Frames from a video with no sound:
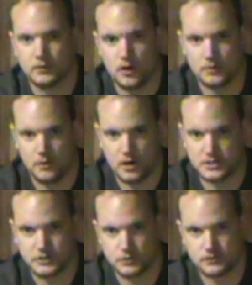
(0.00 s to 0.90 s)
long
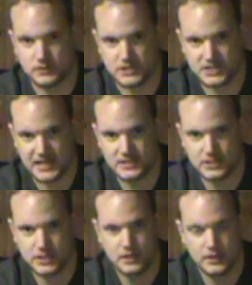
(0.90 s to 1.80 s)
box. It was
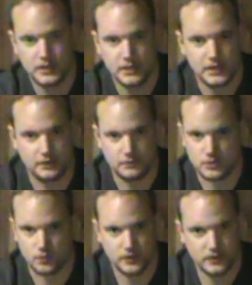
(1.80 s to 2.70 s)
Descent. It
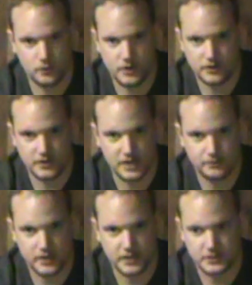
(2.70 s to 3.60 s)
was a really weird
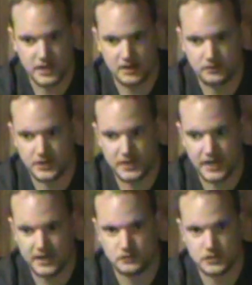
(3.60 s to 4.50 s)
game. You had to dive into
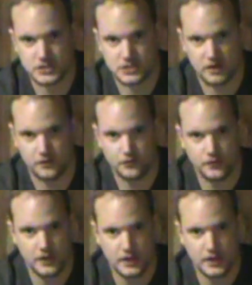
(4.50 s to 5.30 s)
caves and stuff.